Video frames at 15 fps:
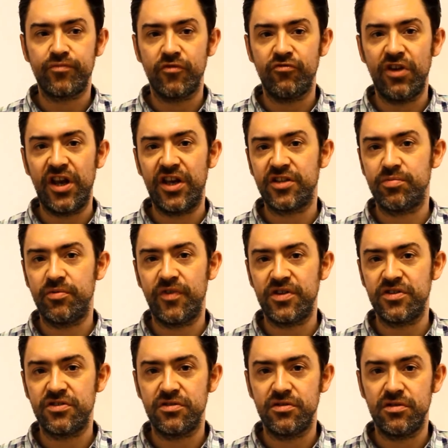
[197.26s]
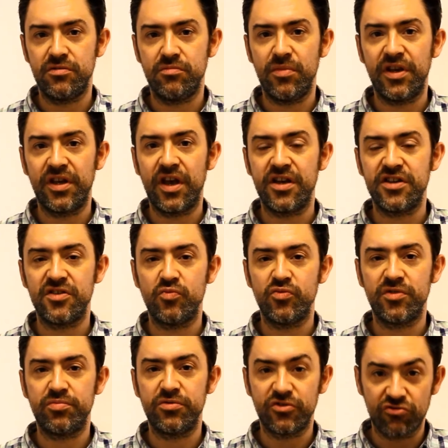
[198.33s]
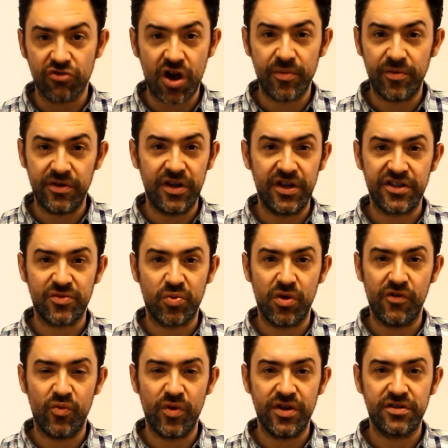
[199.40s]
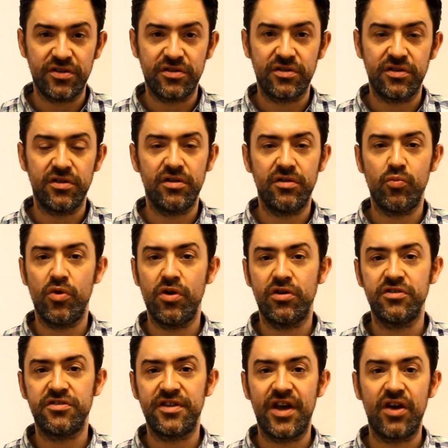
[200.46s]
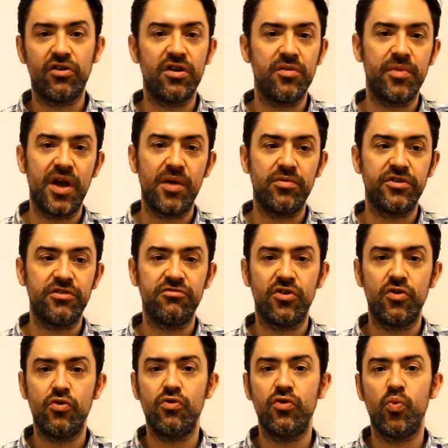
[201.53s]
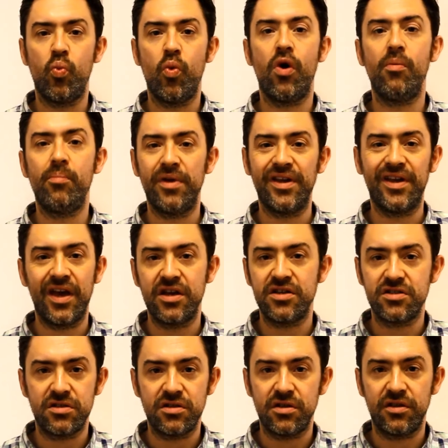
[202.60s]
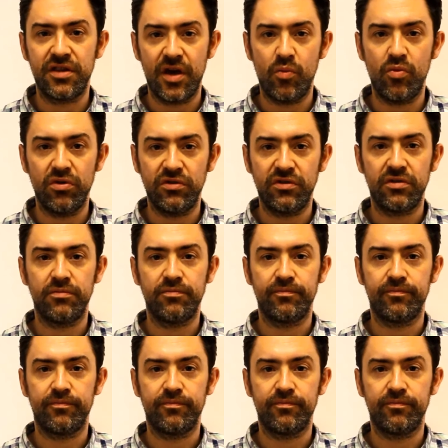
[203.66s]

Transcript: relapse prevention medication was prescribed in the last 12 weeks, workers are now going to be able to record what medication that was.